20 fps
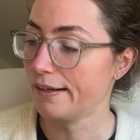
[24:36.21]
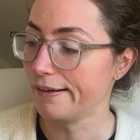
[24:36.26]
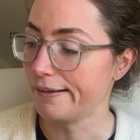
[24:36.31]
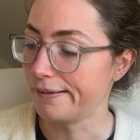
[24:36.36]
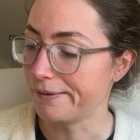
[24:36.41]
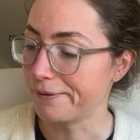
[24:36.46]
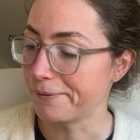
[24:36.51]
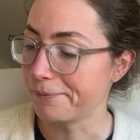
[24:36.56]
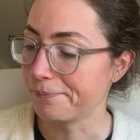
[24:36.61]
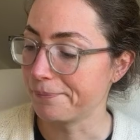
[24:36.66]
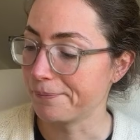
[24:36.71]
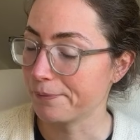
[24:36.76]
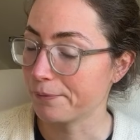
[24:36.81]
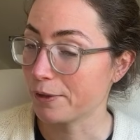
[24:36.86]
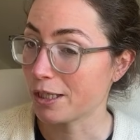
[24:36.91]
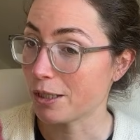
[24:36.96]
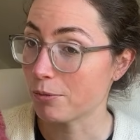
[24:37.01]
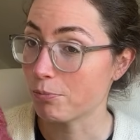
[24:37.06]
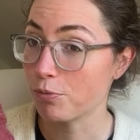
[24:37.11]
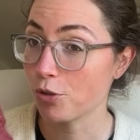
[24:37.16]

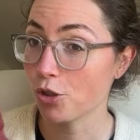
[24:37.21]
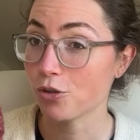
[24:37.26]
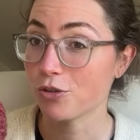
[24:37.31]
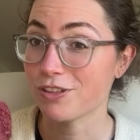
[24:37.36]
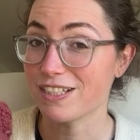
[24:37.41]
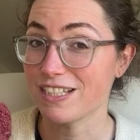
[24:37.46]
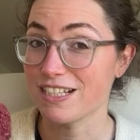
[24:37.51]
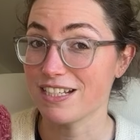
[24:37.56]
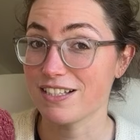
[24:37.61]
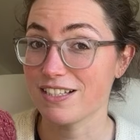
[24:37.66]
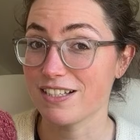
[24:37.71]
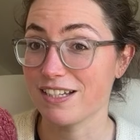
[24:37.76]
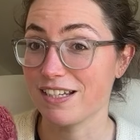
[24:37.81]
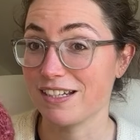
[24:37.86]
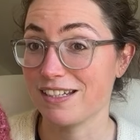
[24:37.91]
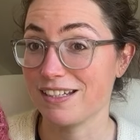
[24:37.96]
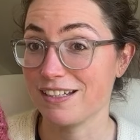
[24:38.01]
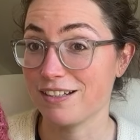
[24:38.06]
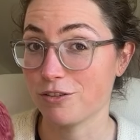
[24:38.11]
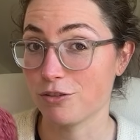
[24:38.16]
When I blocked this,
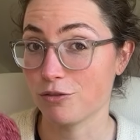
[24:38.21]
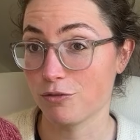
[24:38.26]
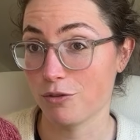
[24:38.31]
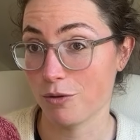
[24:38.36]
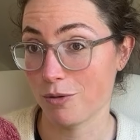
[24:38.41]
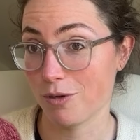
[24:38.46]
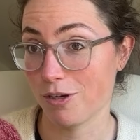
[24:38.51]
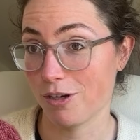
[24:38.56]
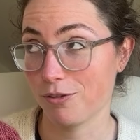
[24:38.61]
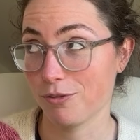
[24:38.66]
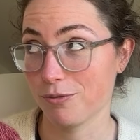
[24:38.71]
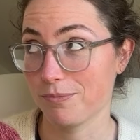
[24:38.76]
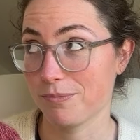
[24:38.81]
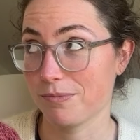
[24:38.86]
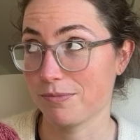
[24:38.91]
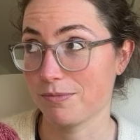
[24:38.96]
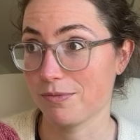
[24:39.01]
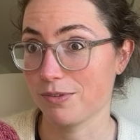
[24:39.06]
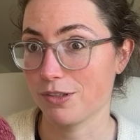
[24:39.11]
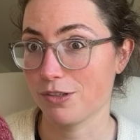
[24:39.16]
it didn't grow a lot.
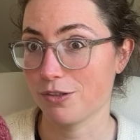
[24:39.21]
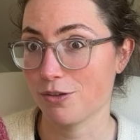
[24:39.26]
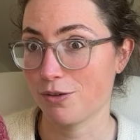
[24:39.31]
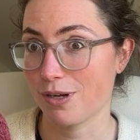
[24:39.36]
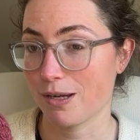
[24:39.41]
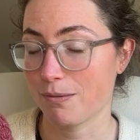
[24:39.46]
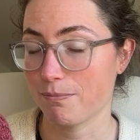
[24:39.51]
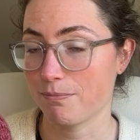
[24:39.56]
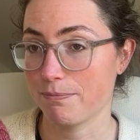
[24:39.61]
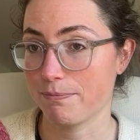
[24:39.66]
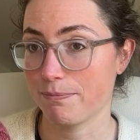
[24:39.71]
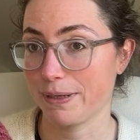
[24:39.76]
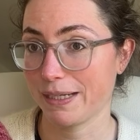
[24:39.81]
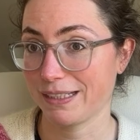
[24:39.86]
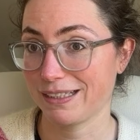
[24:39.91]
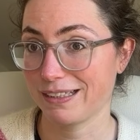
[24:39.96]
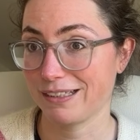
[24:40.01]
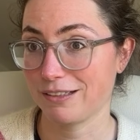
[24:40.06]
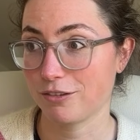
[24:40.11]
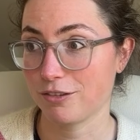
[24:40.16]
So I'm
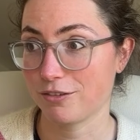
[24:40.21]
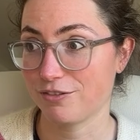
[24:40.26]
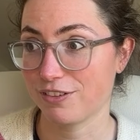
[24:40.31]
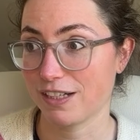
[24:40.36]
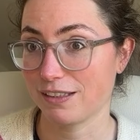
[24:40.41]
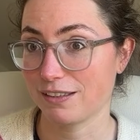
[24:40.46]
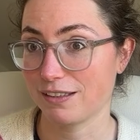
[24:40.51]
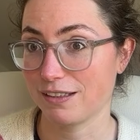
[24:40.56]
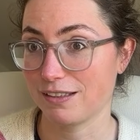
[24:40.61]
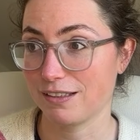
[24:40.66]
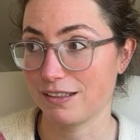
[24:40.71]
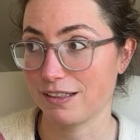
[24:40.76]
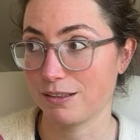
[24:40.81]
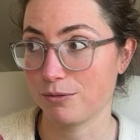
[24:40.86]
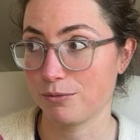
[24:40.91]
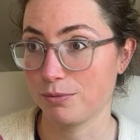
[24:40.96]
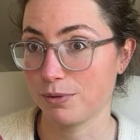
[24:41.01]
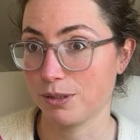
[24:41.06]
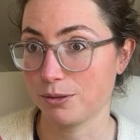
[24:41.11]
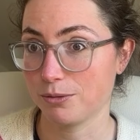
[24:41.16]
banking on the fact that that
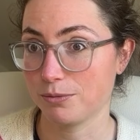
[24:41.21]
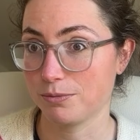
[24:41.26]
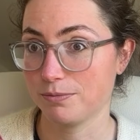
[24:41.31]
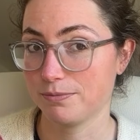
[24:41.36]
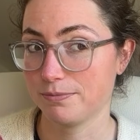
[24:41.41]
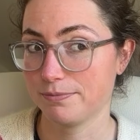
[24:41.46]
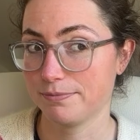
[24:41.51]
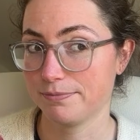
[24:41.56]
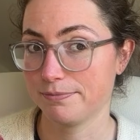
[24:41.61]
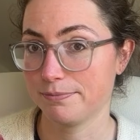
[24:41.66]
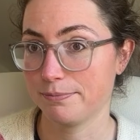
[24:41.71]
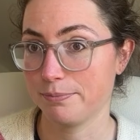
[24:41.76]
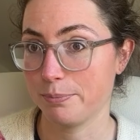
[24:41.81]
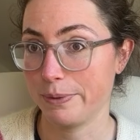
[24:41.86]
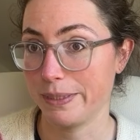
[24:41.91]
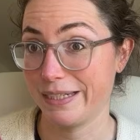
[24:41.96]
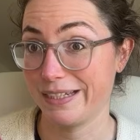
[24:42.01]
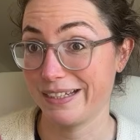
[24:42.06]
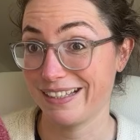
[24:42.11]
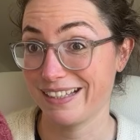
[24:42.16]
will
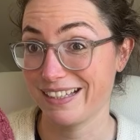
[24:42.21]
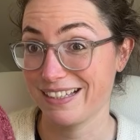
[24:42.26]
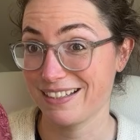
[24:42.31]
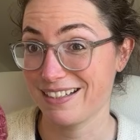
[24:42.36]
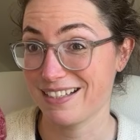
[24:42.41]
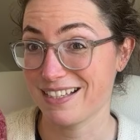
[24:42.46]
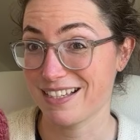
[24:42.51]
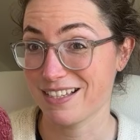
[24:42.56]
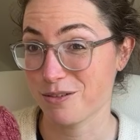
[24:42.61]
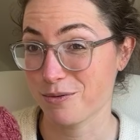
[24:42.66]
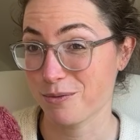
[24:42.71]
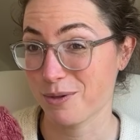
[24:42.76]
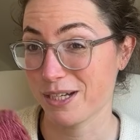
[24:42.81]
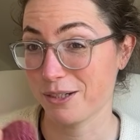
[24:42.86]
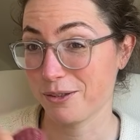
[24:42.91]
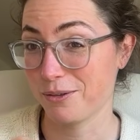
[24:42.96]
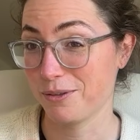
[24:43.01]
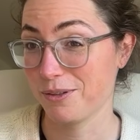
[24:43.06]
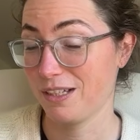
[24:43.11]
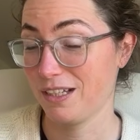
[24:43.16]
be the case as
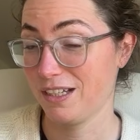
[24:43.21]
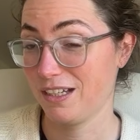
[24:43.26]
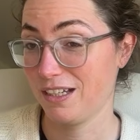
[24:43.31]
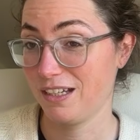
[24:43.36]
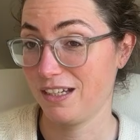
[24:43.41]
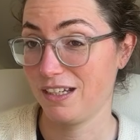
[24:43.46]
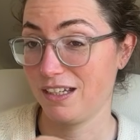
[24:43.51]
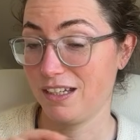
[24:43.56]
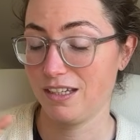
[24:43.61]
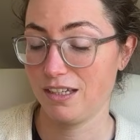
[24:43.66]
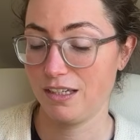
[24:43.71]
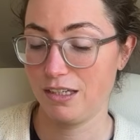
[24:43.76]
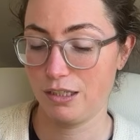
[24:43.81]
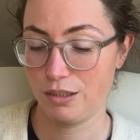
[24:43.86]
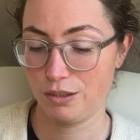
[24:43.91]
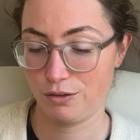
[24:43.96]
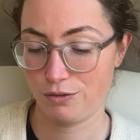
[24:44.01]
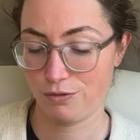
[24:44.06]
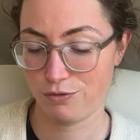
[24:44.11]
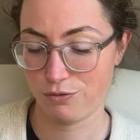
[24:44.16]
well
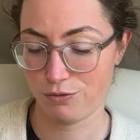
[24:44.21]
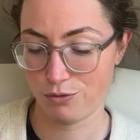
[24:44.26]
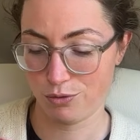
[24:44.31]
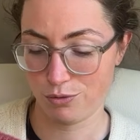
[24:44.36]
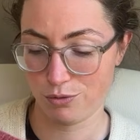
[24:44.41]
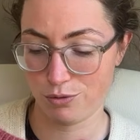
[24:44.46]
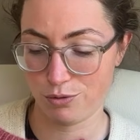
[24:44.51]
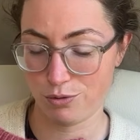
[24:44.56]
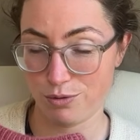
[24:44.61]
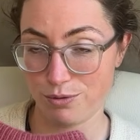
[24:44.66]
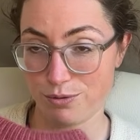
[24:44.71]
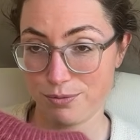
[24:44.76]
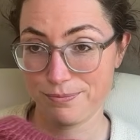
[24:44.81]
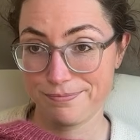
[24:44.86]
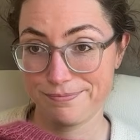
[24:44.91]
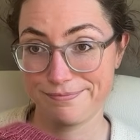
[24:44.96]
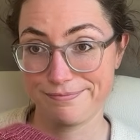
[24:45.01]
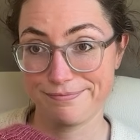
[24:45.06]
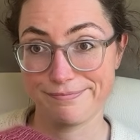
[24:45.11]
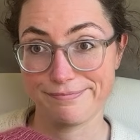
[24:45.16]
for
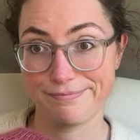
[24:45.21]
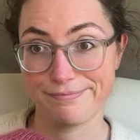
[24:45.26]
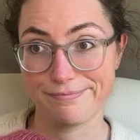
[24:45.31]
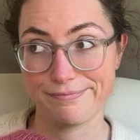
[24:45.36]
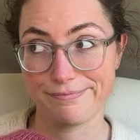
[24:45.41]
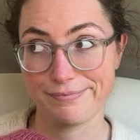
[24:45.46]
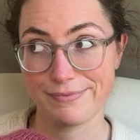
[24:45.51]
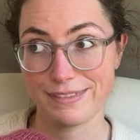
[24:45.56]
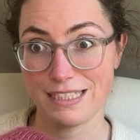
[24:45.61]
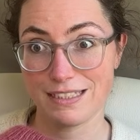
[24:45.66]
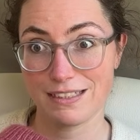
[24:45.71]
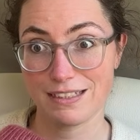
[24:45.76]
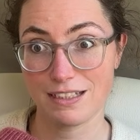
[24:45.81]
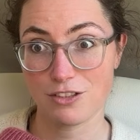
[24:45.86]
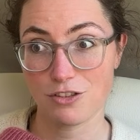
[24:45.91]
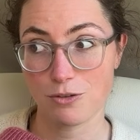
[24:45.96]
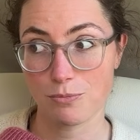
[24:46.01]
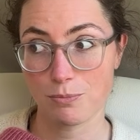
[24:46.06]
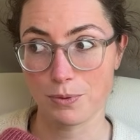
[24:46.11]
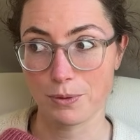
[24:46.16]
the
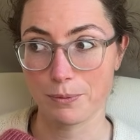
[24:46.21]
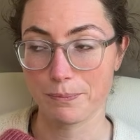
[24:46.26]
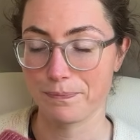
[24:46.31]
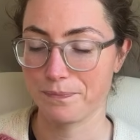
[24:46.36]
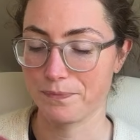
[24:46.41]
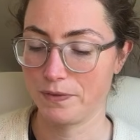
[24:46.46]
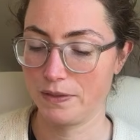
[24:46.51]
entire jumper.